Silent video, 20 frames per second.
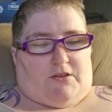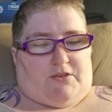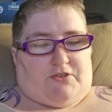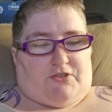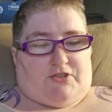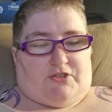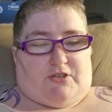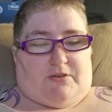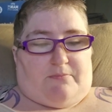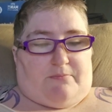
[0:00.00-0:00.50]

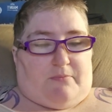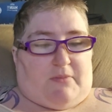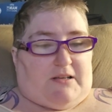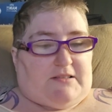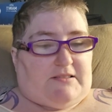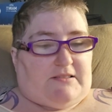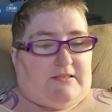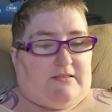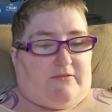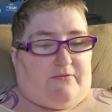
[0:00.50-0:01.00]
She
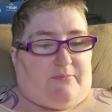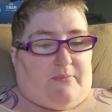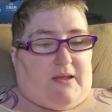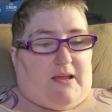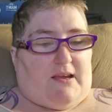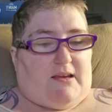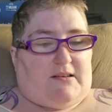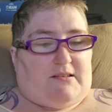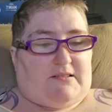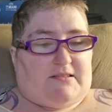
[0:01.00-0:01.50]
must have
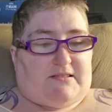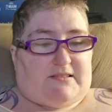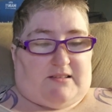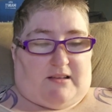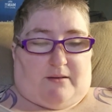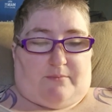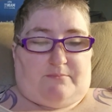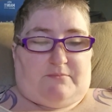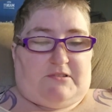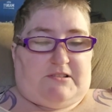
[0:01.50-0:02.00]
made
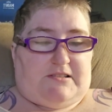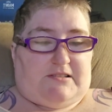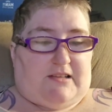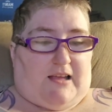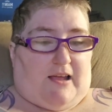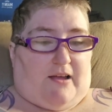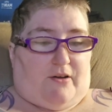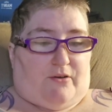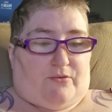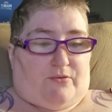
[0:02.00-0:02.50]
some
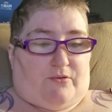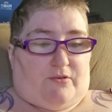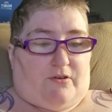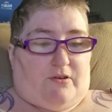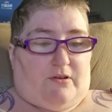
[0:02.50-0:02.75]
sound